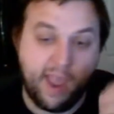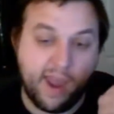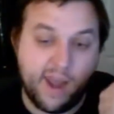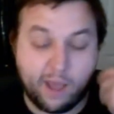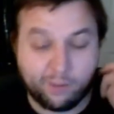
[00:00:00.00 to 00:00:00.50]

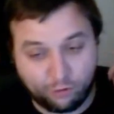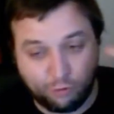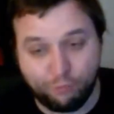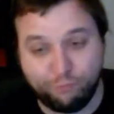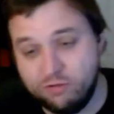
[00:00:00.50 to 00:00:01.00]
And now that
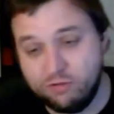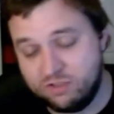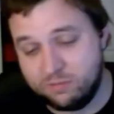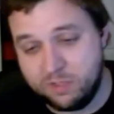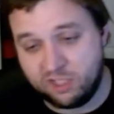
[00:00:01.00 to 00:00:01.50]
Whole Foods
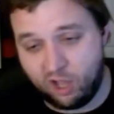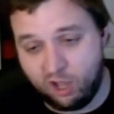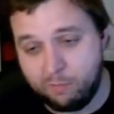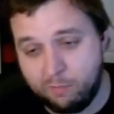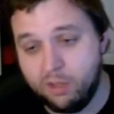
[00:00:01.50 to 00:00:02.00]
has
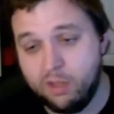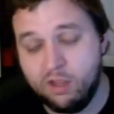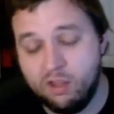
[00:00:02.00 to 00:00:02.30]
become